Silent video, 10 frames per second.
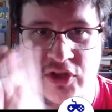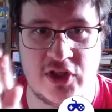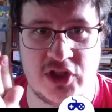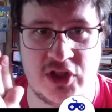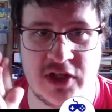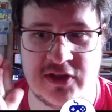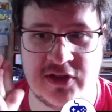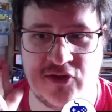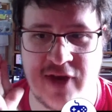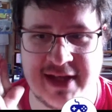chances
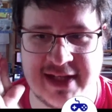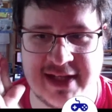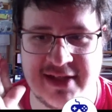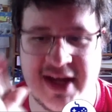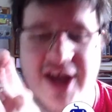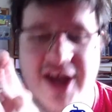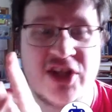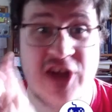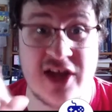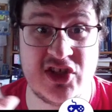created,
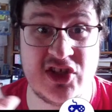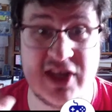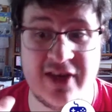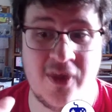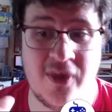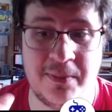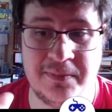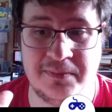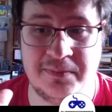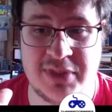touches in the
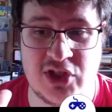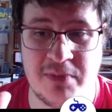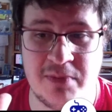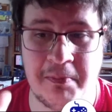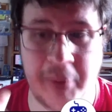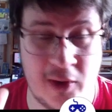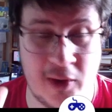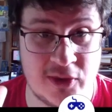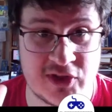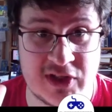opposition box.